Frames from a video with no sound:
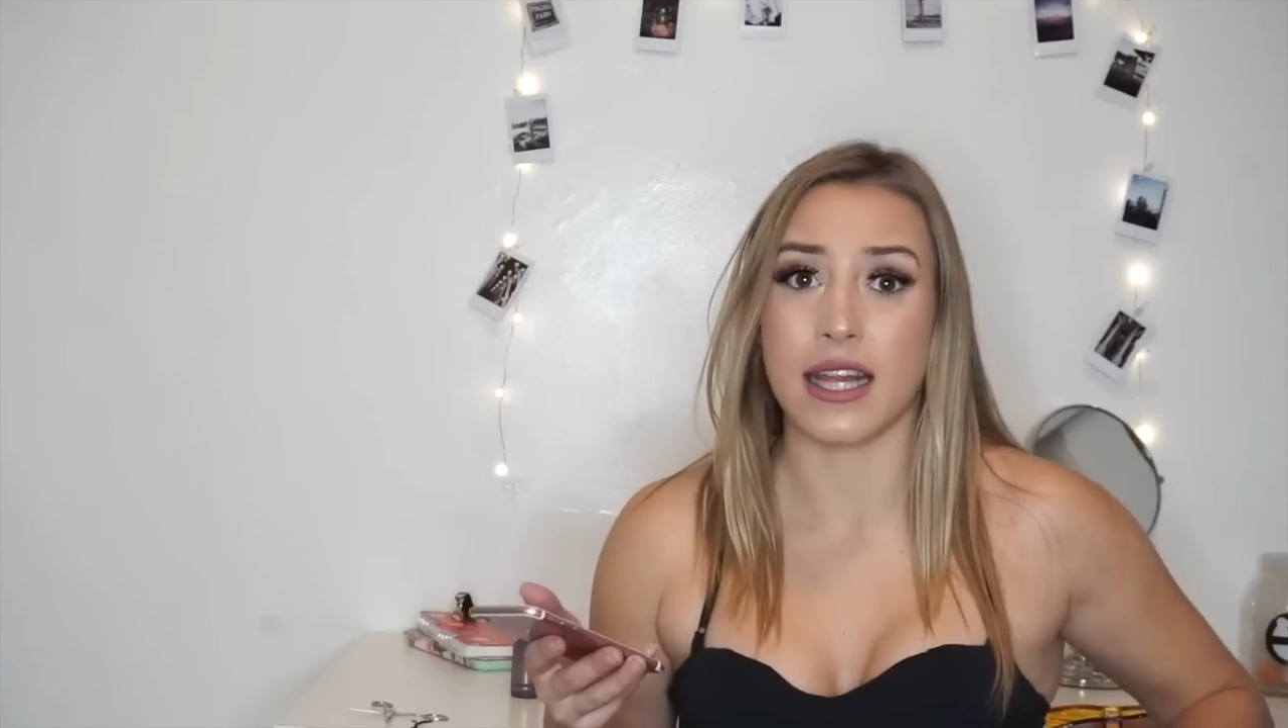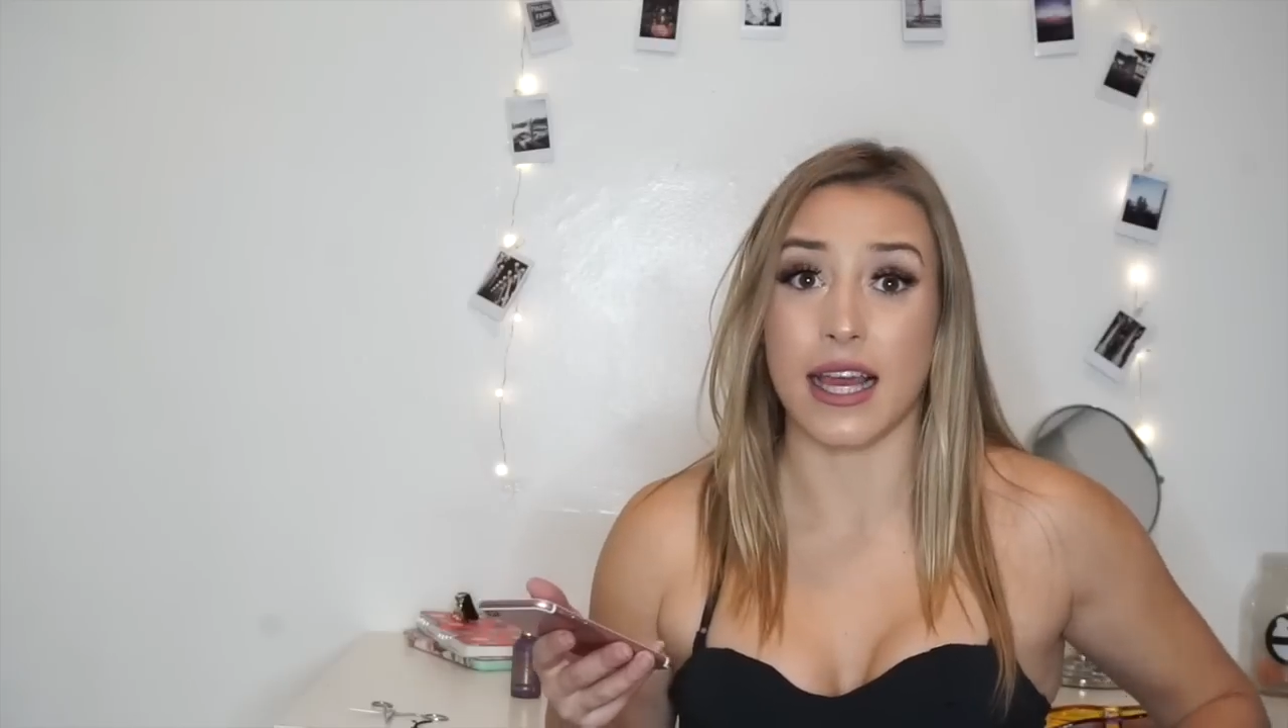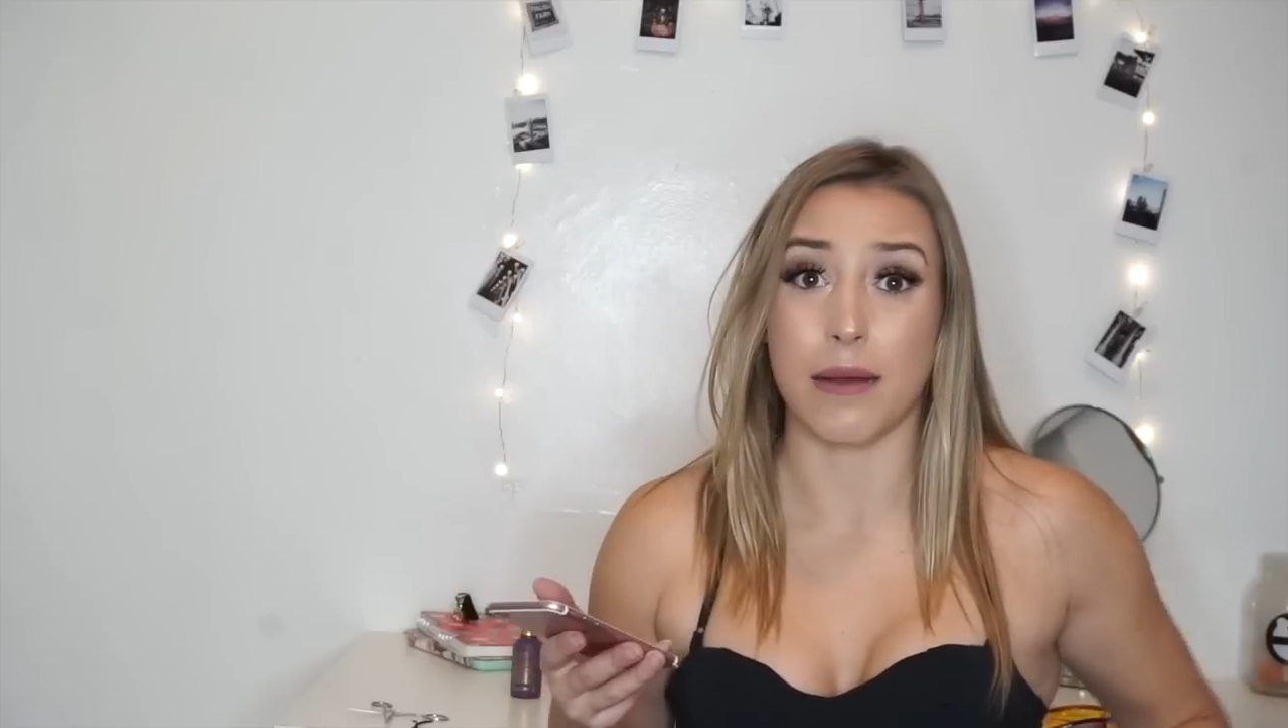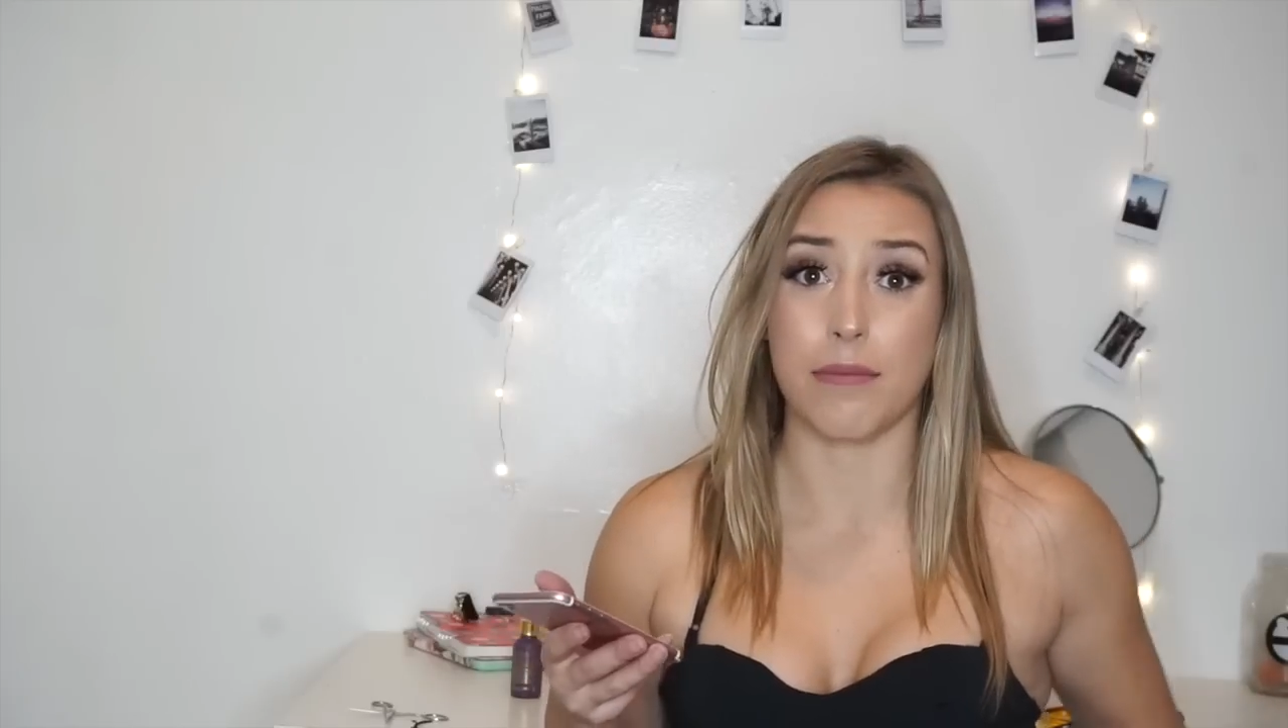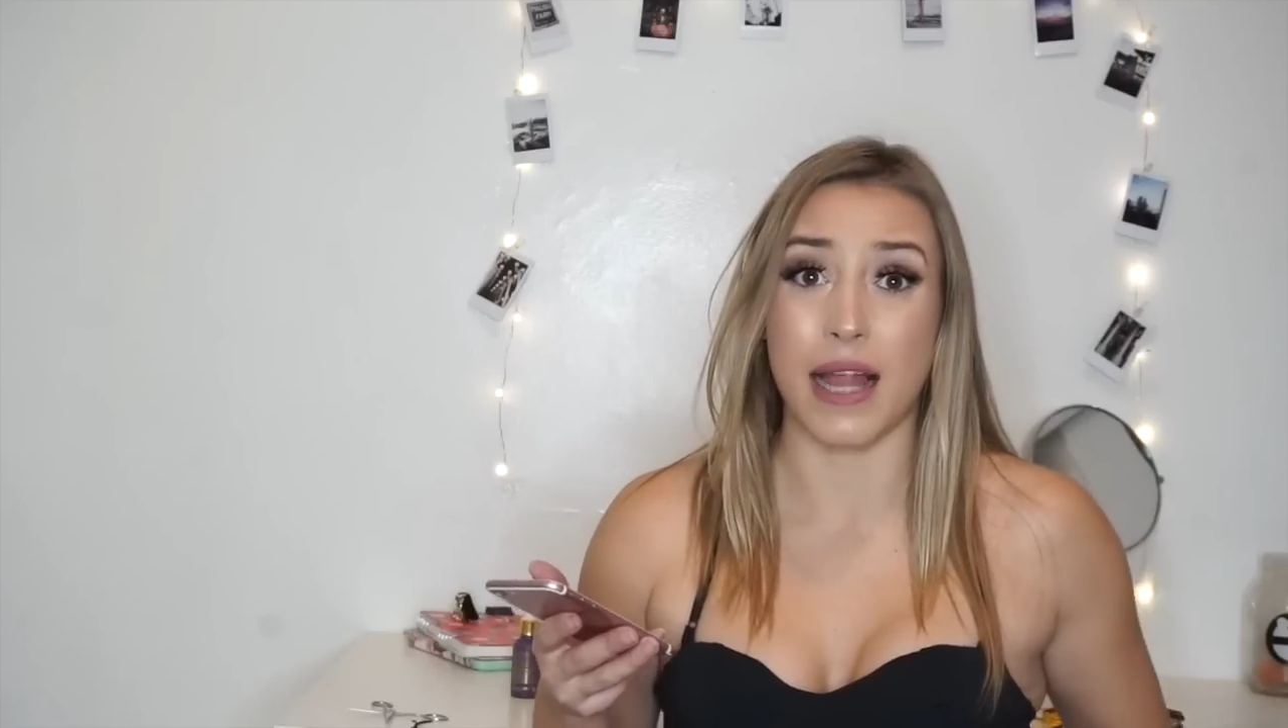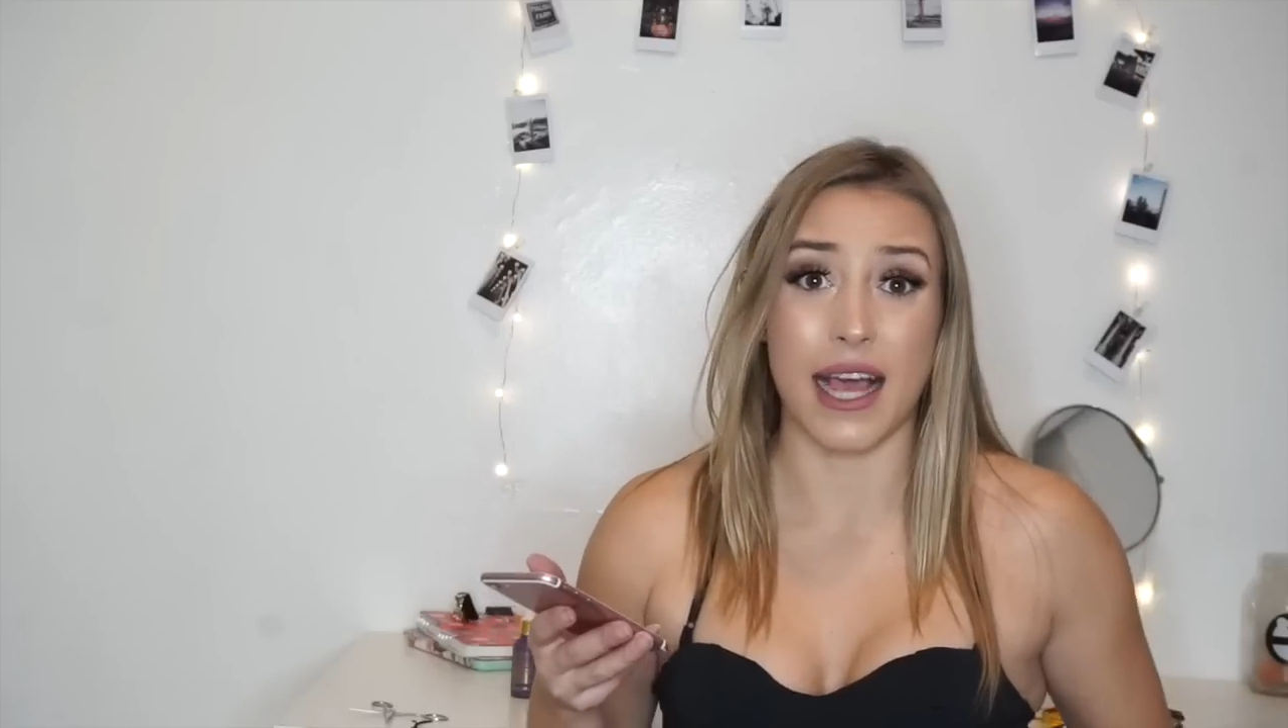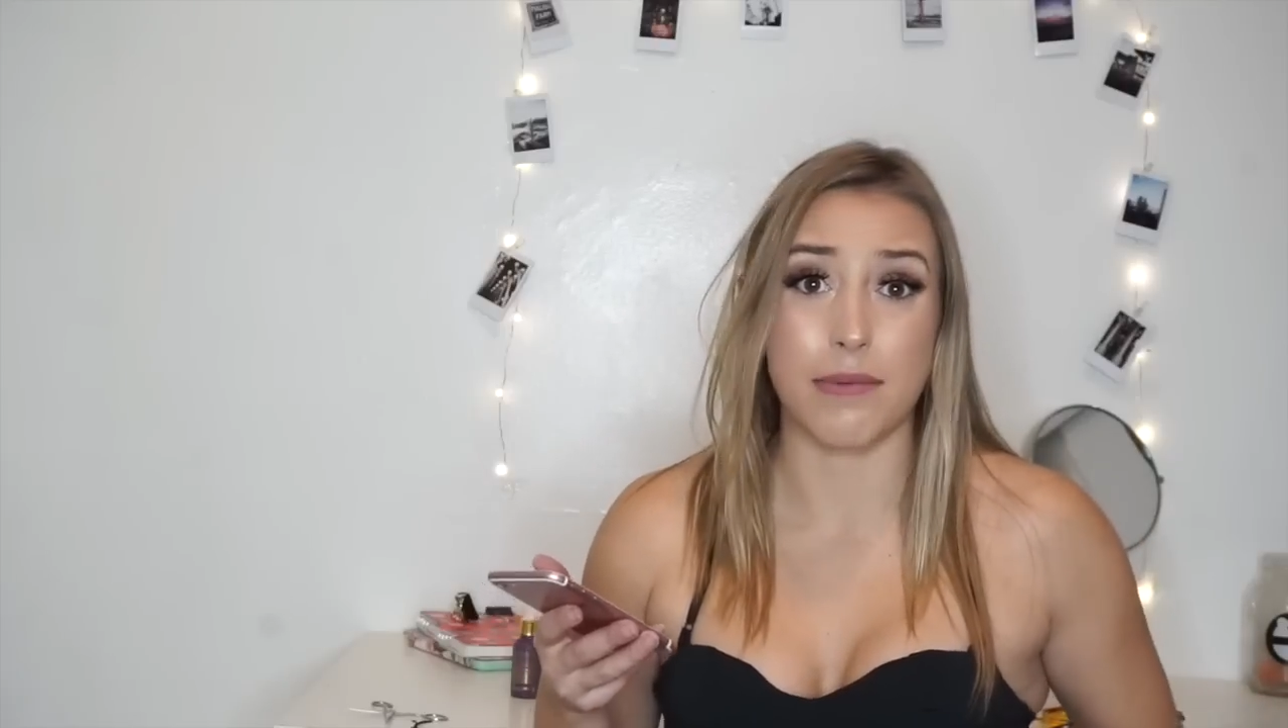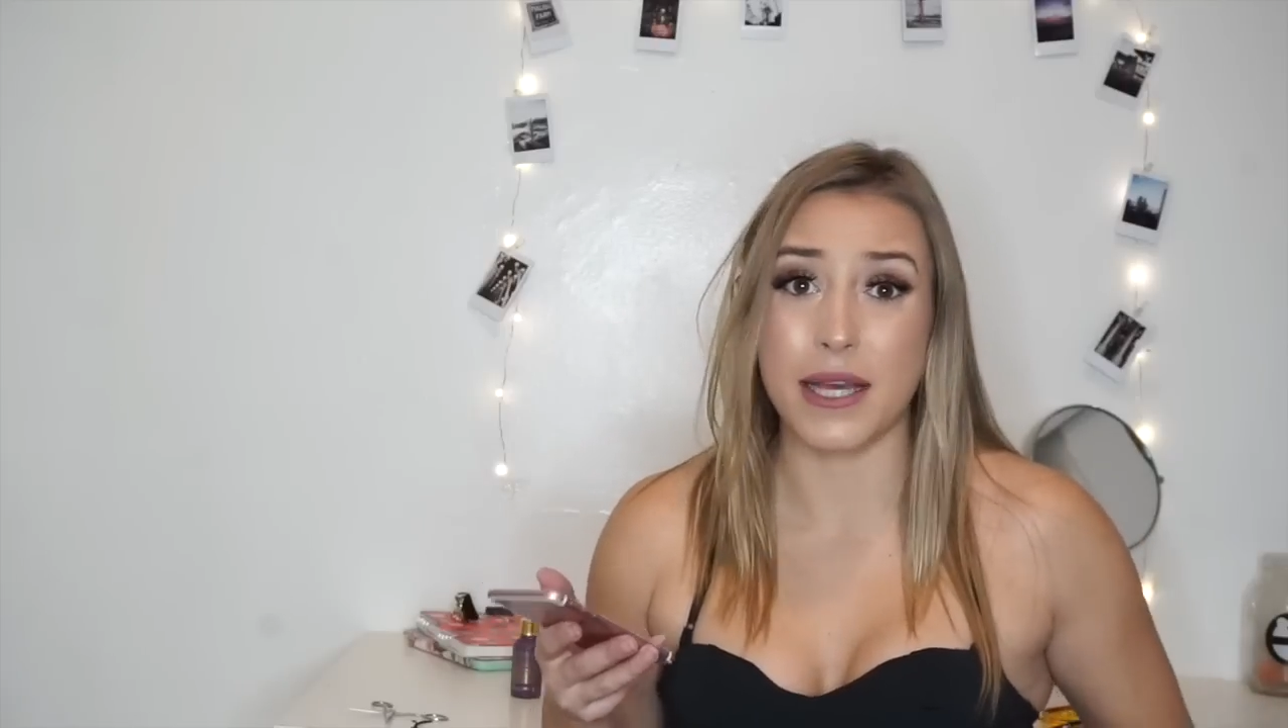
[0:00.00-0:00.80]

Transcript: like black